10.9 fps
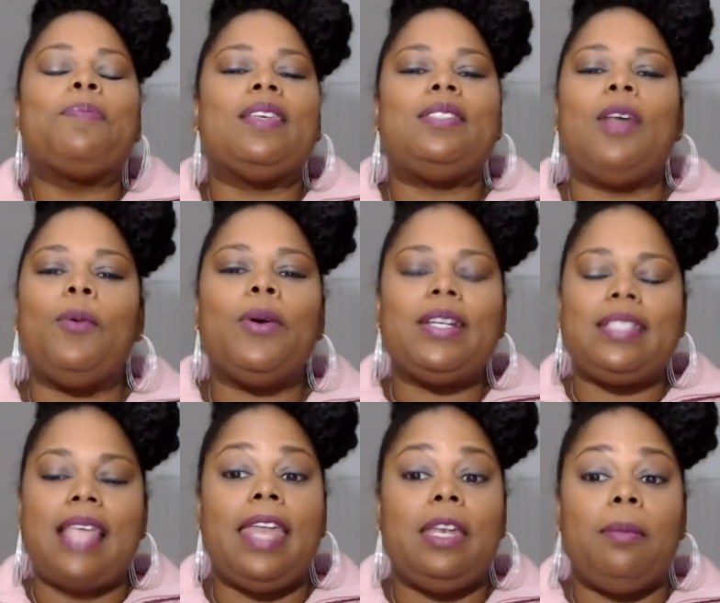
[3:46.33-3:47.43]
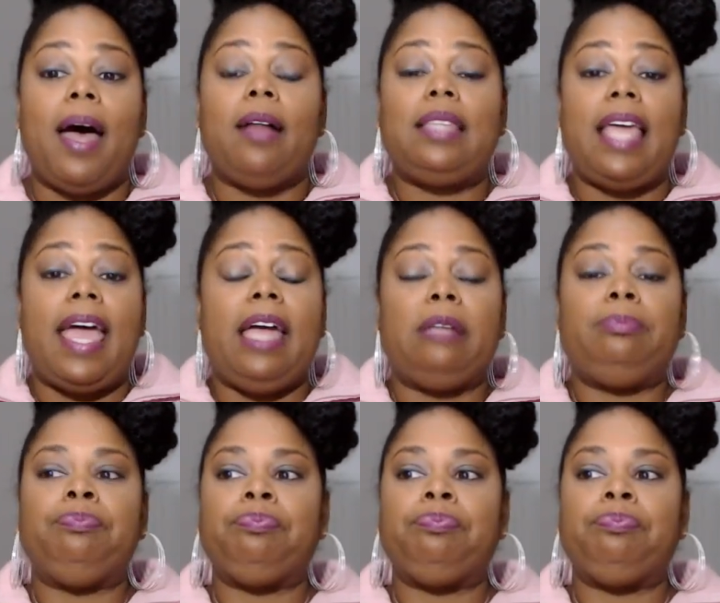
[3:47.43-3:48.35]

So we're excited about that.